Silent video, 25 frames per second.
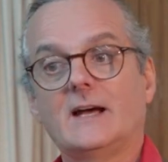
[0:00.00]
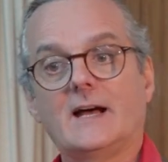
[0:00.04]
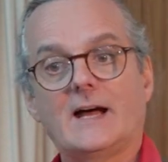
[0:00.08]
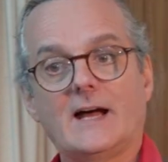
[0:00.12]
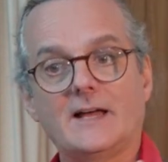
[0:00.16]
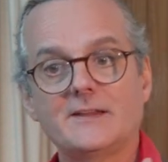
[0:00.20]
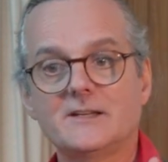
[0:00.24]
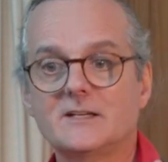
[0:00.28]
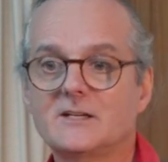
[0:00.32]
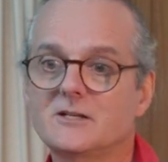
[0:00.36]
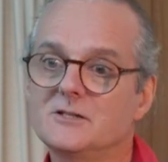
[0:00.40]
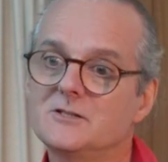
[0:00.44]

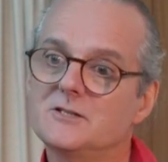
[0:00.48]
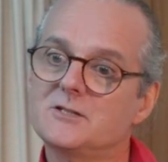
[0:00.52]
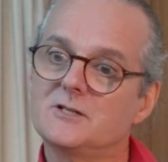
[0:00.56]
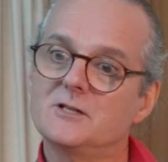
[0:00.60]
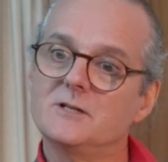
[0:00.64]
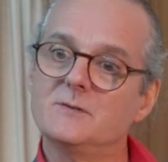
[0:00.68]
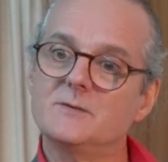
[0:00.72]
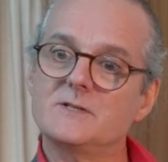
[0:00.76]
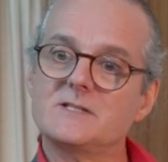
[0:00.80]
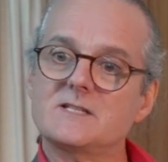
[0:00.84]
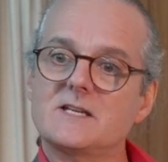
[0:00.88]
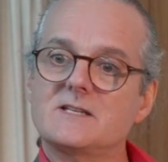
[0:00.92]
Other
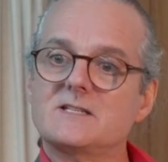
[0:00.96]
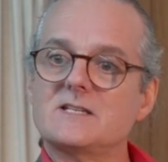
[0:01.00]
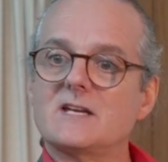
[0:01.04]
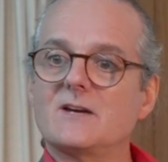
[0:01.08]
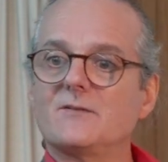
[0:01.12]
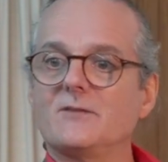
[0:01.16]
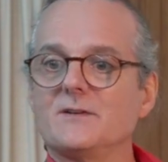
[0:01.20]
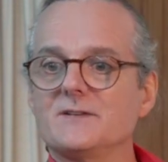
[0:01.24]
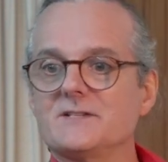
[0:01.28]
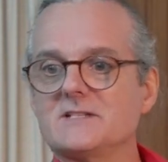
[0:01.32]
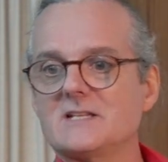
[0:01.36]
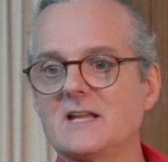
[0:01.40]
consumers are
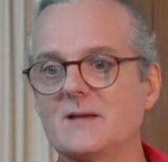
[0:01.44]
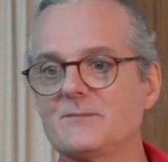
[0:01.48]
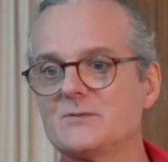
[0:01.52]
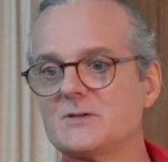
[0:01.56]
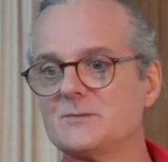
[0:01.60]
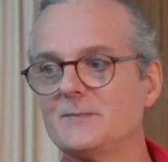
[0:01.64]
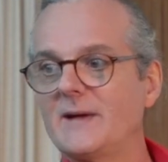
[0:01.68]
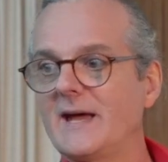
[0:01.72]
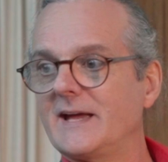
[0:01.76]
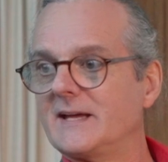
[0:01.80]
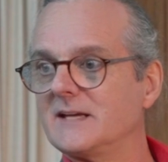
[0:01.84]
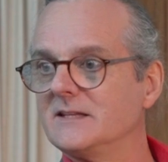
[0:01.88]
several
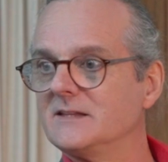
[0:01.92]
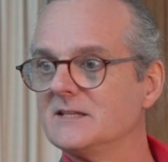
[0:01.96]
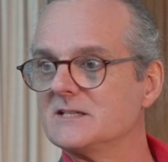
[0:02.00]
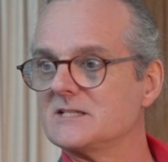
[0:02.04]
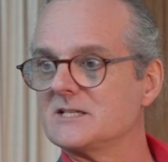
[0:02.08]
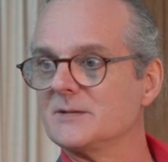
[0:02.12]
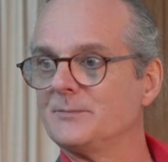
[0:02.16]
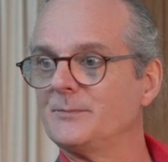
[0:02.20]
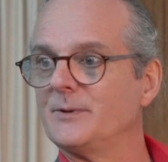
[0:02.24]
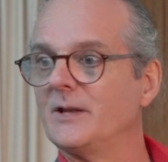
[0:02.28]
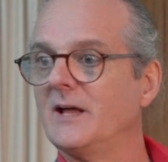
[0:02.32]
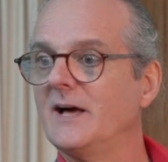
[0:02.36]
steps back in the
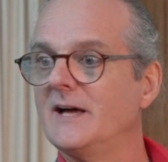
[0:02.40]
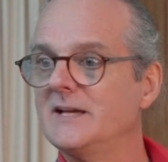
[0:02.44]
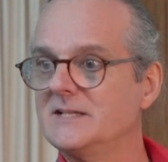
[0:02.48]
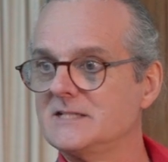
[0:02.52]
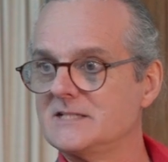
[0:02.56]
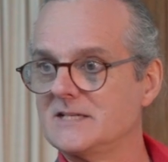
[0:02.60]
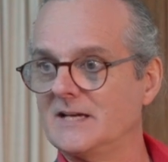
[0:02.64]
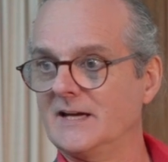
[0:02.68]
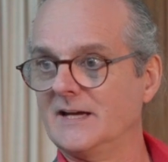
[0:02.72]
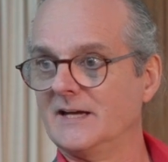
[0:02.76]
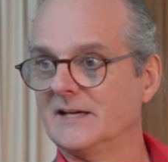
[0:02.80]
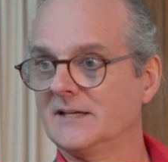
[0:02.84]
supply
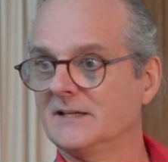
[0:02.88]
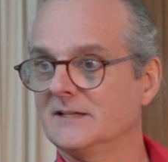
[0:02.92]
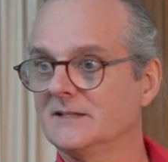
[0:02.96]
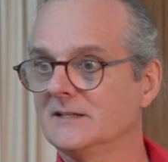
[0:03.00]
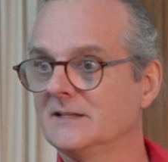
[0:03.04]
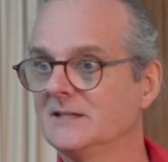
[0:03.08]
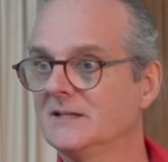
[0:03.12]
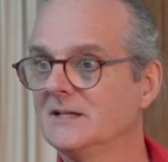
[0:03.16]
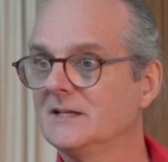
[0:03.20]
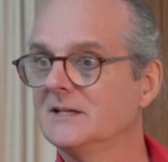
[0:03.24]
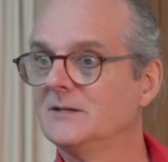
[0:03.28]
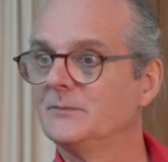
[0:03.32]
chain.
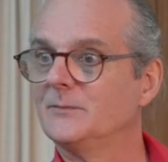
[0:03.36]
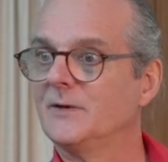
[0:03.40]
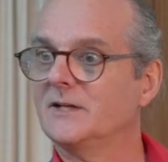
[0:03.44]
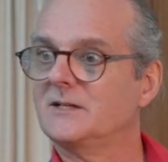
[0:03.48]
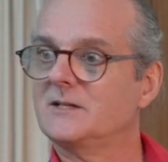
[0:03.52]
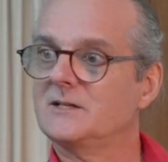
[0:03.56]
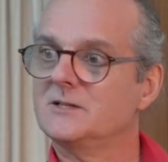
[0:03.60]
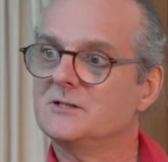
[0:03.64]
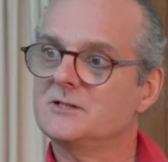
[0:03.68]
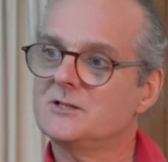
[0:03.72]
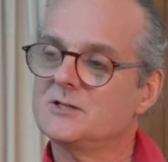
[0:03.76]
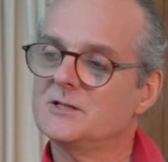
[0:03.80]

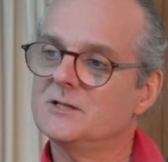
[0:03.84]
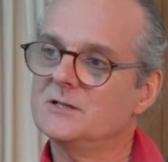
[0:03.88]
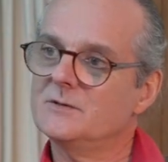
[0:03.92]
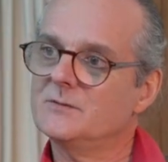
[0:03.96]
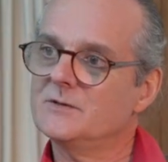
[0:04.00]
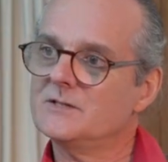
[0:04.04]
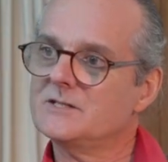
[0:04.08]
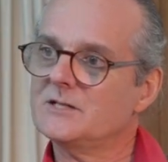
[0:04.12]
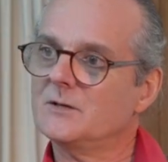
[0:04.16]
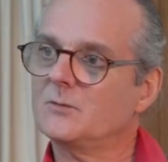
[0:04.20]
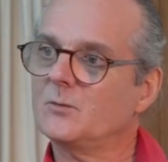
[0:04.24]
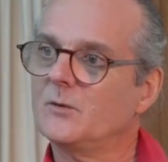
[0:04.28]
but
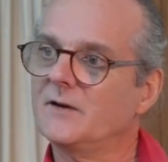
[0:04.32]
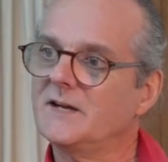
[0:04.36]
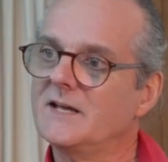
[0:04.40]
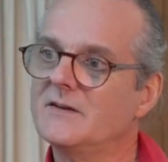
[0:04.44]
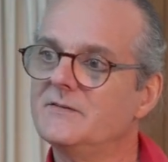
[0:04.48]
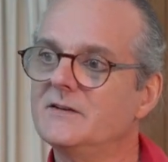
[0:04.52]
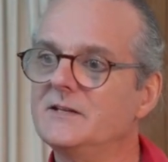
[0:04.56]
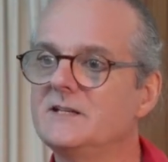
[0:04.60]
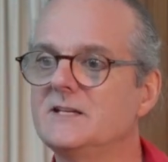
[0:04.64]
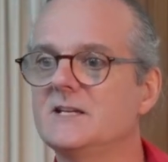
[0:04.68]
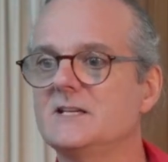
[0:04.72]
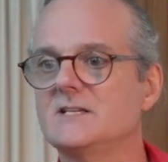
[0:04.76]
consumers at
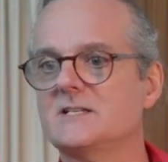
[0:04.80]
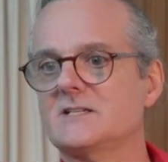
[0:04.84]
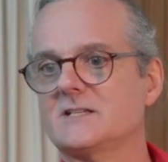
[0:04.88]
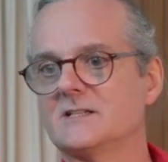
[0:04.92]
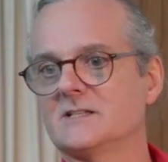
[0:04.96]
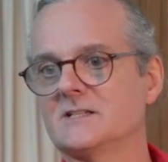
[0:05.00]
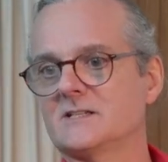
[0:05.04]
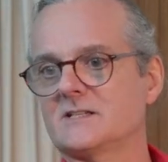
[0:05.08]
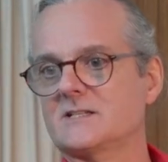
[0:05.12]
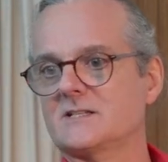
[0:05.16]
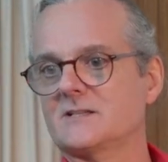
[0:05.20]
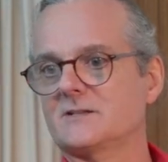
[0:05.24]
whatever
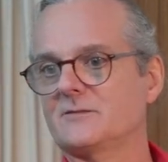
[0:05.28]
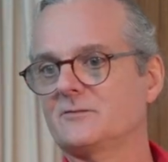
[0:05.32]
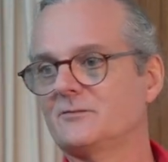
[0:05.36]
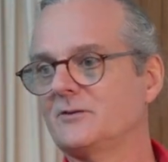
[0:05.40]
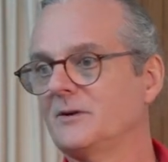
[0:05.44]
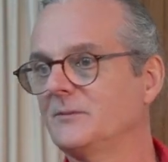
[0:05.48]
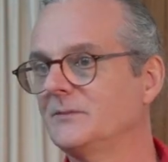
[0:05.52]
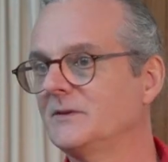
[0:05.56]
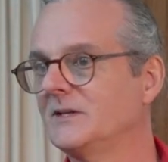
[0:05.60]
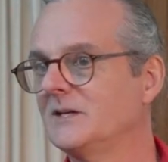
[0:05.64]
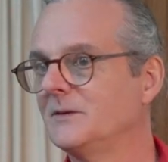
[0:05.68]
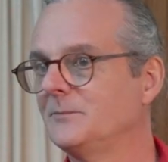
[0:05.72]
distance
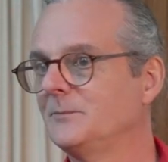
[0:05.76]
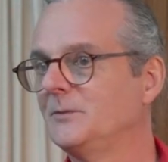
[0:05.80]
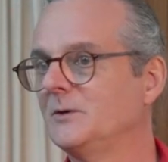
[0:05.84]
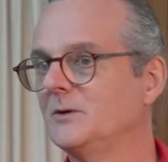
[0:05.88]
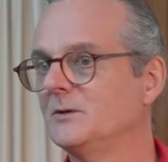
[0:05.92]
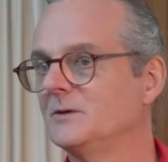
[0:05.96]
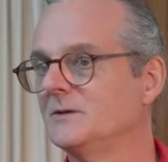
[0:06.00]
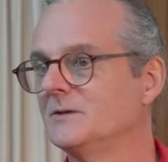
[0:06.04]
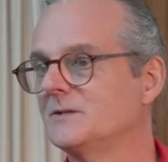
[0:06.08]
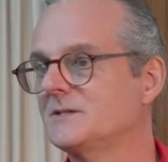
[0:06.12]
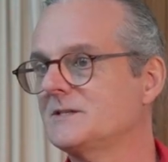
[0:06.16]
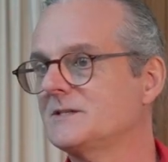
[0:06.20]
from the
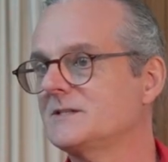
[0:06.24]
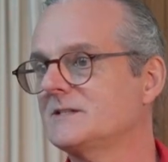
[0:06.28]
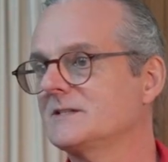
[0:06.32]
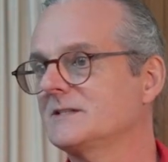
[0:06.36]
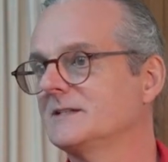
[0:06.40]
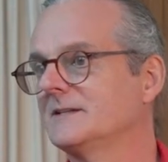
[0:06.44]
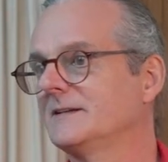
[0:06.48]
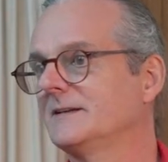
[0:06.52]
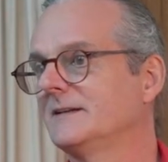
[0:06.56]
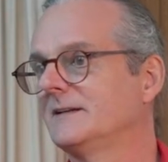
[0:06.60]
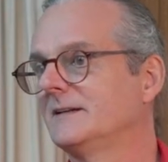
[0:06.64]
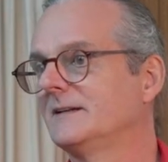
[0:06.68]
abuse
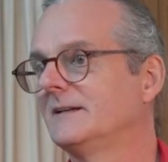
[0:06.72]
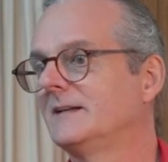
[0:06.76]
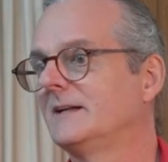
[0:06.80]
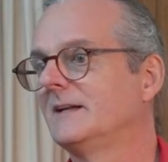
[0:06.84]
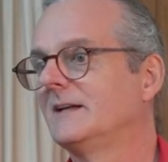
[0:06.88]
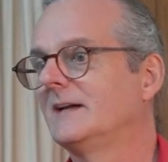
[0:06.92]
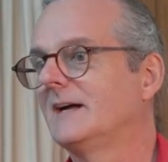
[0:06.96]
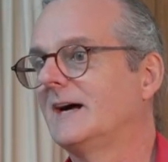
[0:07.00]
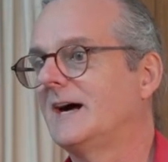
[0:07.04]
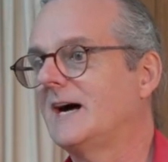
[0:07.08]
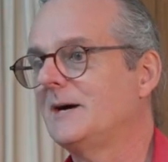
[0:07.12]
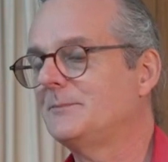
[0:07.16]

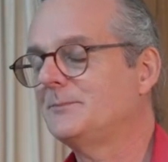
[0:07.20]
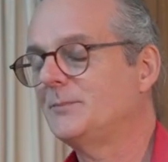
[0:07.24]
are